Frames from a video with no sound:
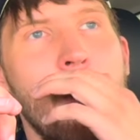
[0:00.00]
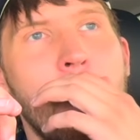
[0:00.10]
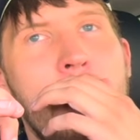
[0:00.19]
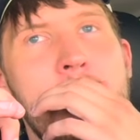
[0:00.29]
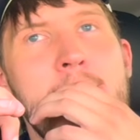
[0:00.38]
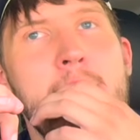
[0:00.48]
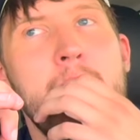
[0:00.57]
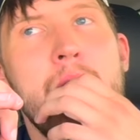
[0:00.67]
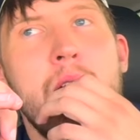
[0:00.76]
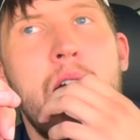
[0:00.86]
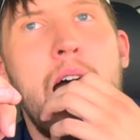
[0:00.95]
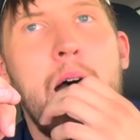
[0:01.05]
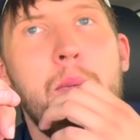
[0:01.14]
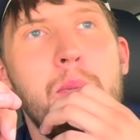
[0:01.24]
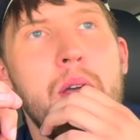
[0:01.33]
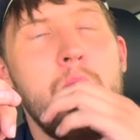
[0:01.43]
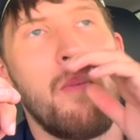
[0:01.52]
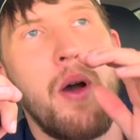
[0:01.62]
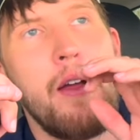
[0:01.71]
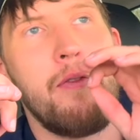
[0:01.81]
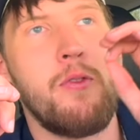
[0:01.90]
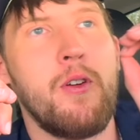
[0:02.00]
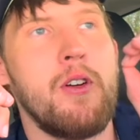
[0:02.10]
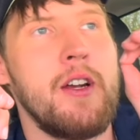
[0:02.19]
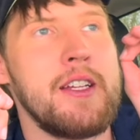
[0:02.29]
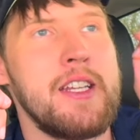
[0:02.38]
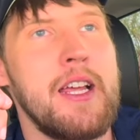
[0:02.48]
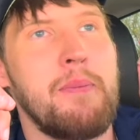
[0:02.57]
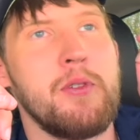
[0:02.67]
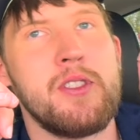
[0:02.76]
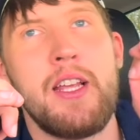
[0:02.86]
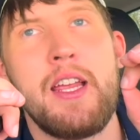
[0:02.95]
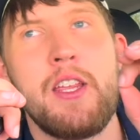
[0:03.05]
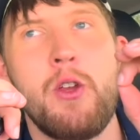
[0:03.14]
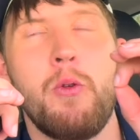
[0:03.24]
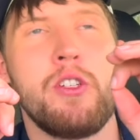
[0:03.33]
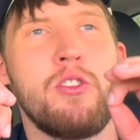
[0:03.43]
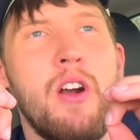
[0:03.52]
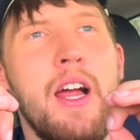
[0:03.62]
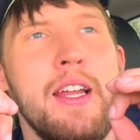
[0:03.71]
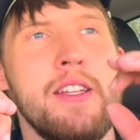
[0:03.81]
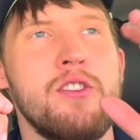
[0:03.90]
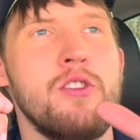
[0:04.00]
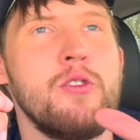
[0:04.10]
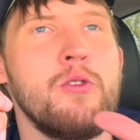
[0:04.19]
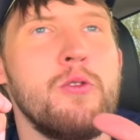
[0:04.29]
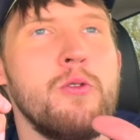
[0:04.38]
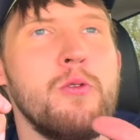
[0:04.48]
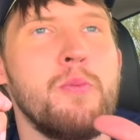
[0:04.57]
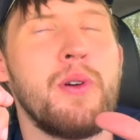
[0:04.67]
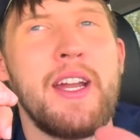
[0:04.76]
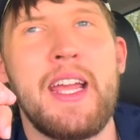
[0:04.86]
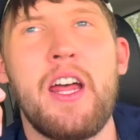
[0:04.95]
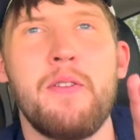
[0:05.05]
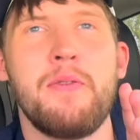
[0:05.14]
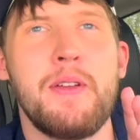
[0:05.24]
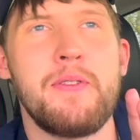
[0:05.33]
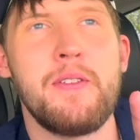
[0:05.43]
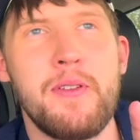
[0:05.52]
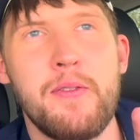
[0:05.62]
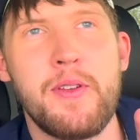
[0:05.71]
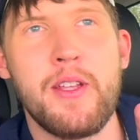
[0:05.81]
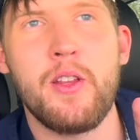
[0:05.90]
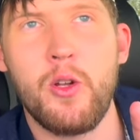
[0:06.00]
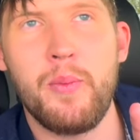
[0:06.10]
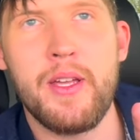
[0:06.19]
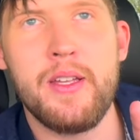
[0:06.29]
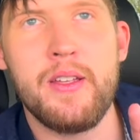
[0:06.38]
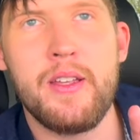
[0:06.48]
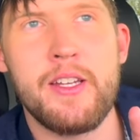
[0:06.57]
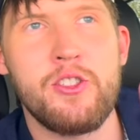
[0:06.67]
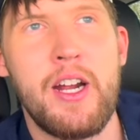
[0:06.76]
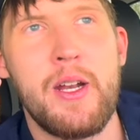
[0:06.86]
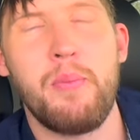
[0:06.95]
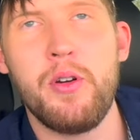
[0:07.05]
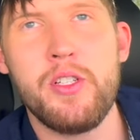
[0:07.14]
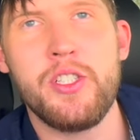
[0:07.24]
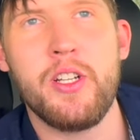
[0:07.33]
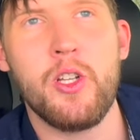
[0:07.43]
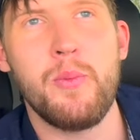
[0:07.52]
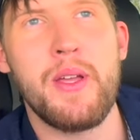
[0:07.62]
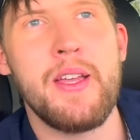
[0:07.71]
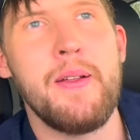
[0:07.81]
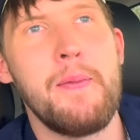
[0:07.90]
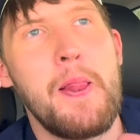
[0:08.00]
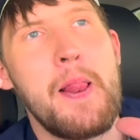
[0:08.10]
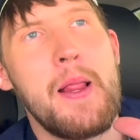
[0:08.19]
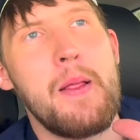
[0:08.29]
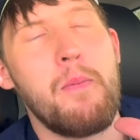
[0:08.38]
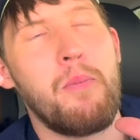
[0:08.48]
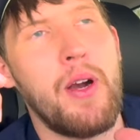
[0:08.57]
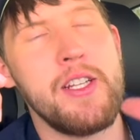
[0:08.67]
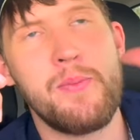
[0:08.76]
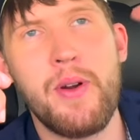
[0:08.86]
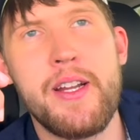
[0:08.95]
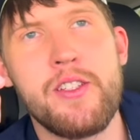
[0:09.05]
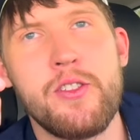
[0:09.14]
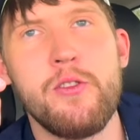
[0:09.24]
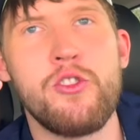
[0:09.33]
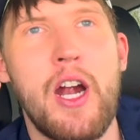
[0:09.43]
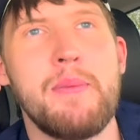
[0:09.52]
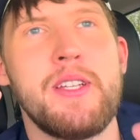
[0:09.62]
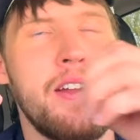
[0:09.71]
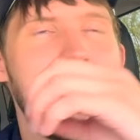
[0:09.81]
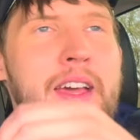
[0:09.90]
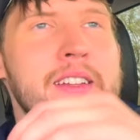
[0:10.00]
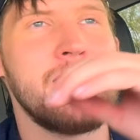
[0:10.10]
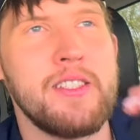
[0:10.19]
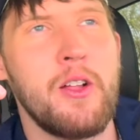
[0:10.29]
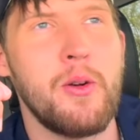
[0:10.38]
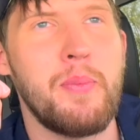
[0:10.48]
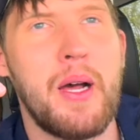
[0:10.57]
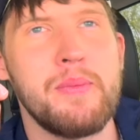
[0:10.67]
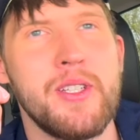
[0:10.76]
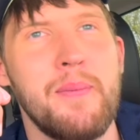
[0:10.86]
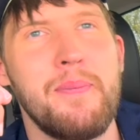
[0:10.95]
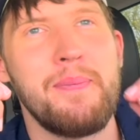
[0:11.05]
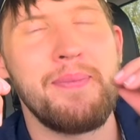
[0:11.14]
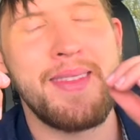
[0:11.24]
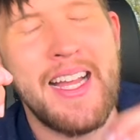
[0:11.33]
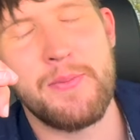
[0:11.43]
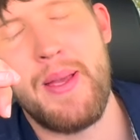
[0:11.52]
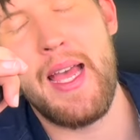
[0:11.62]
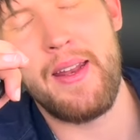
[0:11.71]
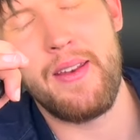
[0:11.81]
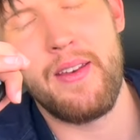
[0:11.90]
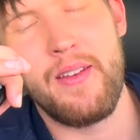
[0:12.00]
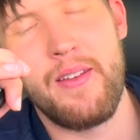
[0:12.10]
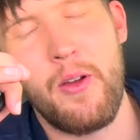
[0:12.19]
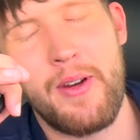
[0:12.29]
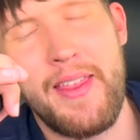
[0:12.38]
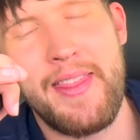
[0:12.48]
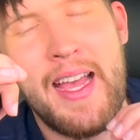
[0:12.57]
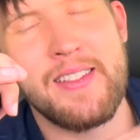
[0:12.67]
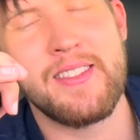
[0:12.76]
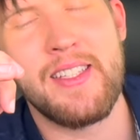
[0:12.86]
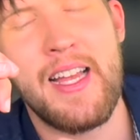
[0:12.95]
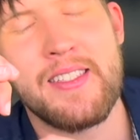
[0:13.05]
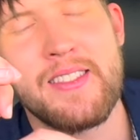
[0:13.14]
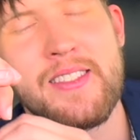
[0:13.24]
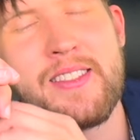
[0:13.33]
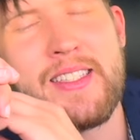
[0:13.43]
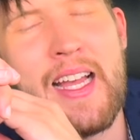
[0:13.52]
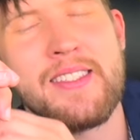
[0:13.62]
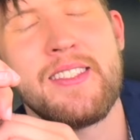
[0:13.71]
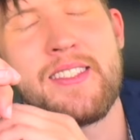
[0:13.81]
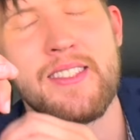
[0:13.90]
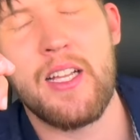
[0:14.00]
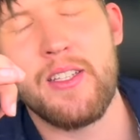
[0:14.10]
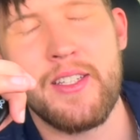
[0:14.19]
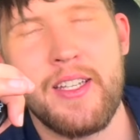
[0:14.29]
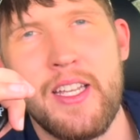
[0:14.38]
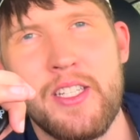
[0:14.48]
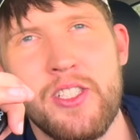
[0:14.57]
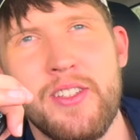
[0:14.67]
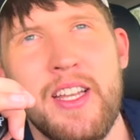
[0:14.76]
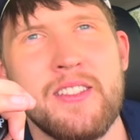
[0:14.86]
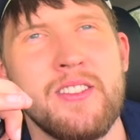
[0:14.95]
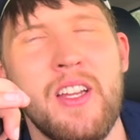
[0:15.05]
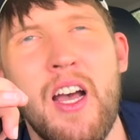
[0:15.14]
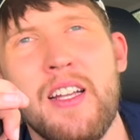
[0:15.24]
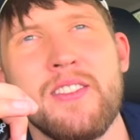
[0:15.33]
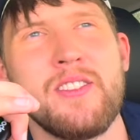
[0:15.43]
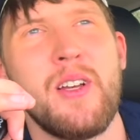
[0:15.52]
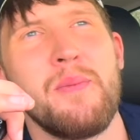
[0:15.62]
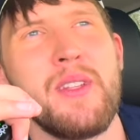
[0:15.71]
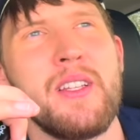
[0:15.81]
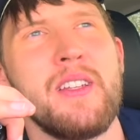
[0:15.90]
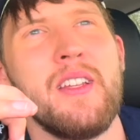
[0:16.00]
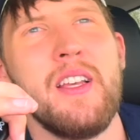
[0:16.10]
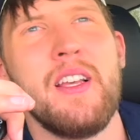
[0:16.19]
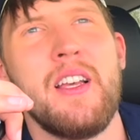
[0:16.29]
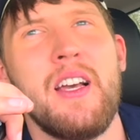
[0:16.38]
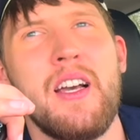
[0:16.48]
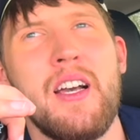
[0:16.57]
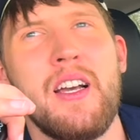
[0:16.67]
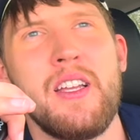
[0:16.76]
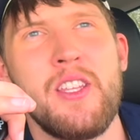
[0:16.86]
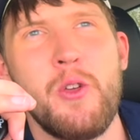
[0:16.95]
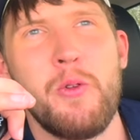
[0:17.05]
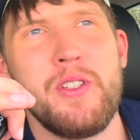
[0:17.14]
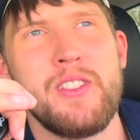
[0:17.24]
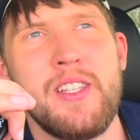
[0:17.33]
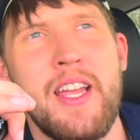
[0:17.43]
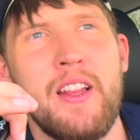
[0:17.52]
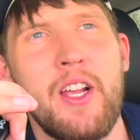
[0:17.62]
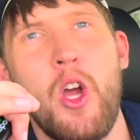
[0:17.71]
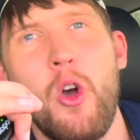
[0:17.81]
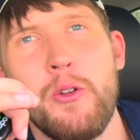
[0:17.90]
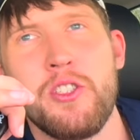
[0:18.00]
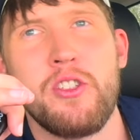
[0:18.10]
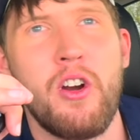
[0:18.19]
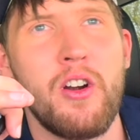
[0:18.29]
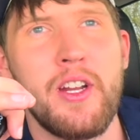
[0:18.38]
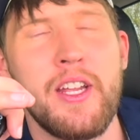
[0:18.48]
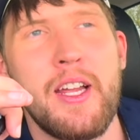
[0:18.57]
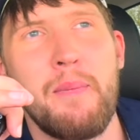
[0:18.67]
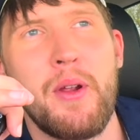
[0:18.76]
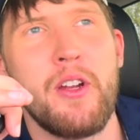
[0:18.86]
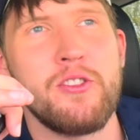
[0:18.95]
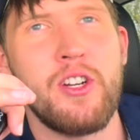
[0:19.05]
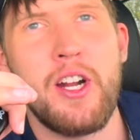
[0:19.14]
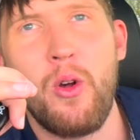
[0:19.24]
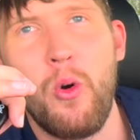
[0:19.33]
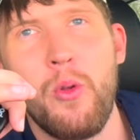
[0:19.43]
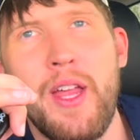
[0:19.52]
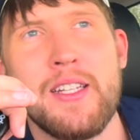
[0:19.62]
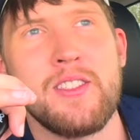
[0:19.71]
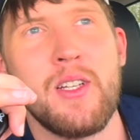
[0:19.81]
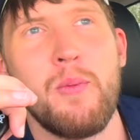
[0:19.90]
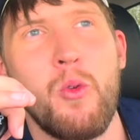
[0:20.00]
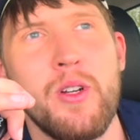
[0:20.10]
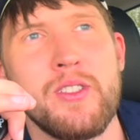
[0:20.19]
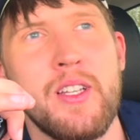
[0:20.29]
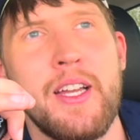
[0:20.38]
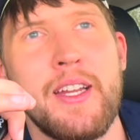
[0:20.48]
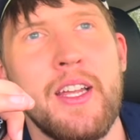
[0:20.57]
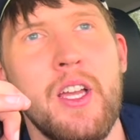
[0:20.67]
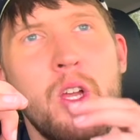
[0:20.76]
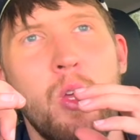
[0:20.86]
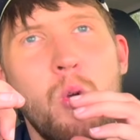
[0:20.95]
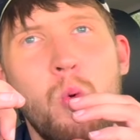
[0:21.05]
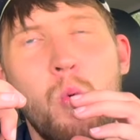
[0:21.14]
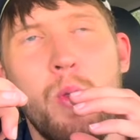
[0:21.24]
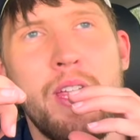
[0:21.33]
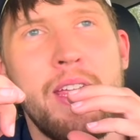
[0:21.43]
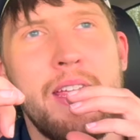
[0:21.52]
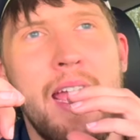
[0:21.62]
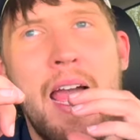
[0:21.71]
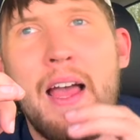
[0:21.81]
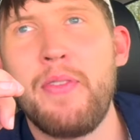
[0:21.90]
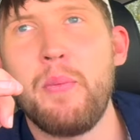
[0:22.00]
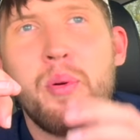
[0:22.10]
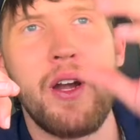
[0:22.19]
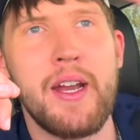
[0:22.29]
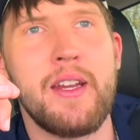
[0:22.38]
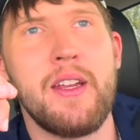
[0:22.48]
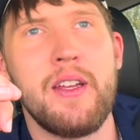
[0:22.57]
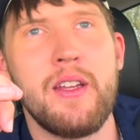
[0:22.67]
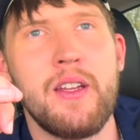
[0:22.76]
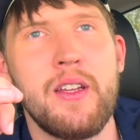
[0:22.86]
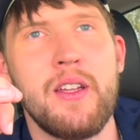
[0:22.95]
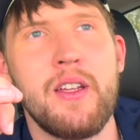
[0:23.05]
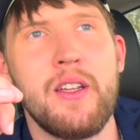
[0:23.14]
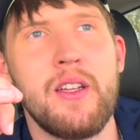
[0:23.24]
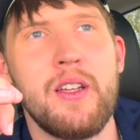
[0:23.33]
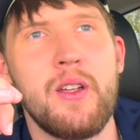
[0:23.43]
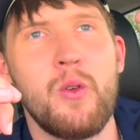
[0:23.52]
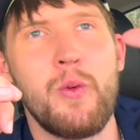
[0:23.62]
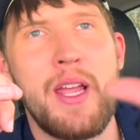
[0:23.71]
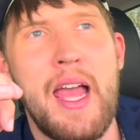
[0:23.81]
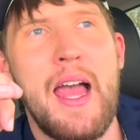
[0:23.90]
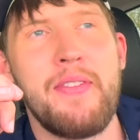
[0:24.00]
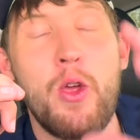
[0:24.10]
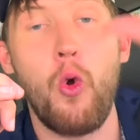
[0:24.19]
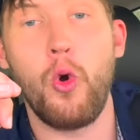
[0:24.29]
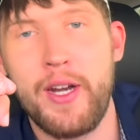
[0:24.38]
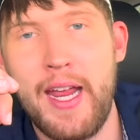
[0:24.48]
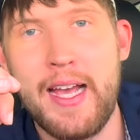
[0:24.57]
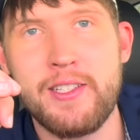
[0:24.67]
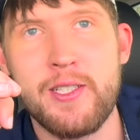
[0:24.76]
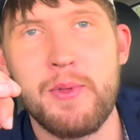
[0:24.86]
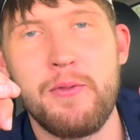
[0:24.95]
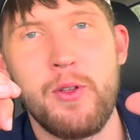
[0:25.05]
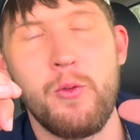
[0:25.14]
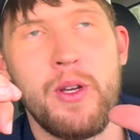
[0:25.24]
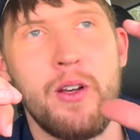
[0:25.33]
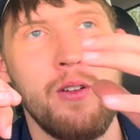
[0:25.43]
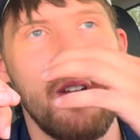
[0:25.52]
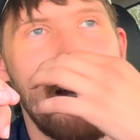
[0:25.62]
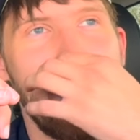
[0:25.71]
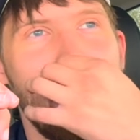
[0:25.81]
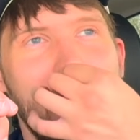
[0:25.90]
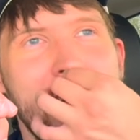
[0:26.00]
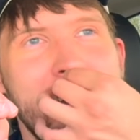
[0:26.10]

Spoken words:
right? But for example, say you were trying to break out of 50-50 a little bit and try to push it a little bit, price breaks through, drops down, and then a seller pops up. That's bad. Okay, that's a sell indication. That's not something you would say like, oh, it's a target, I'm gonna try to hold. That's something where it's like, we had the break, we had the orgasm, if you will. I know that